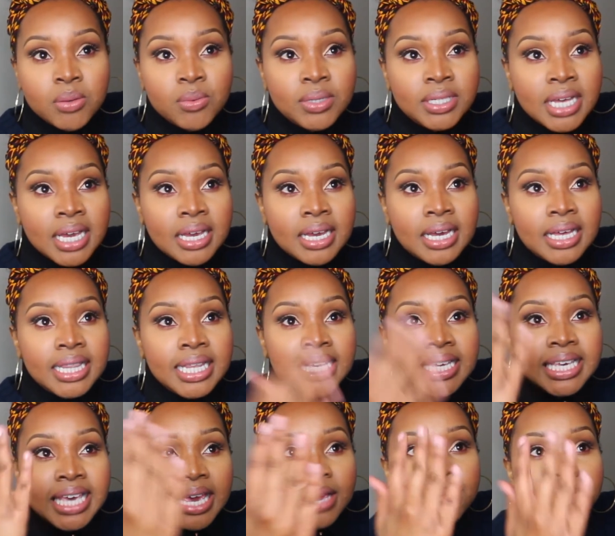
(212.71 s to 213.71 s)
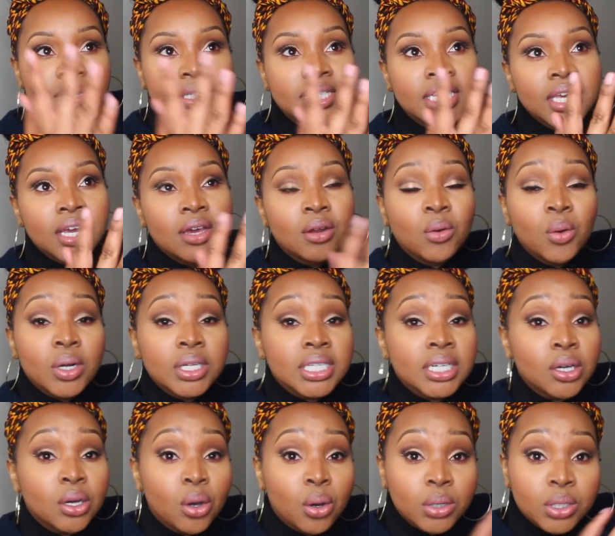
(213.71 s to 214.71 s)
It was like the gate was here. In order to
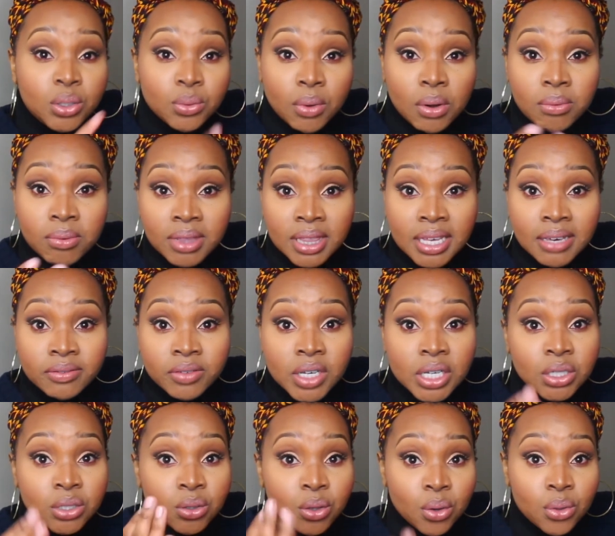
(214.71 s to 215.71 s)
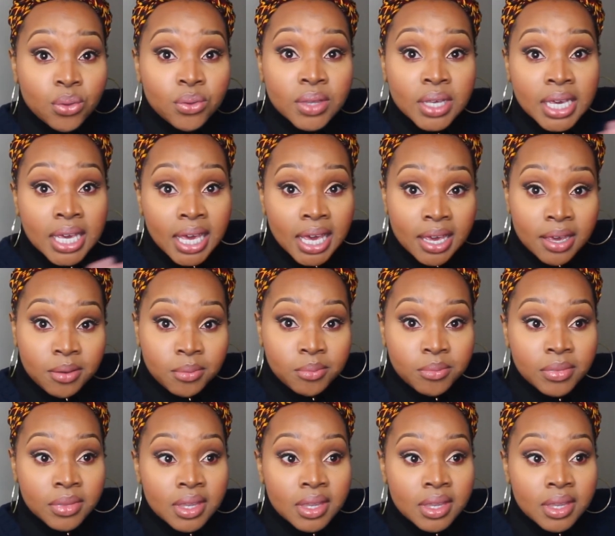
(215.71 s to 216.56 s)
go to where we lived, you had to go through the gate.